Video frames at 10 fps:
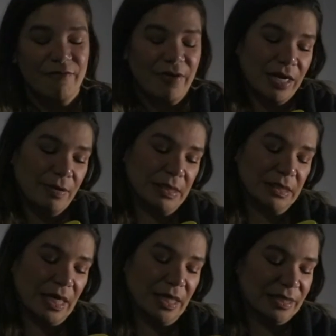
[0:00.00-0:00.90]

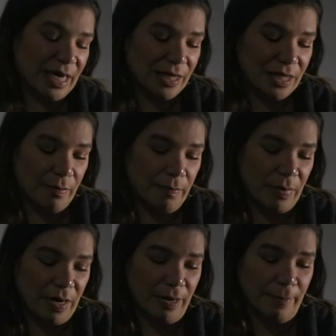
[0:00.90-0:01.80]
vitamins and take them
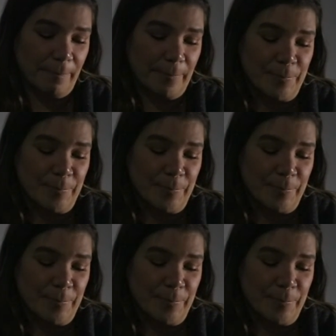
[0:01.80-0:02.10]
um,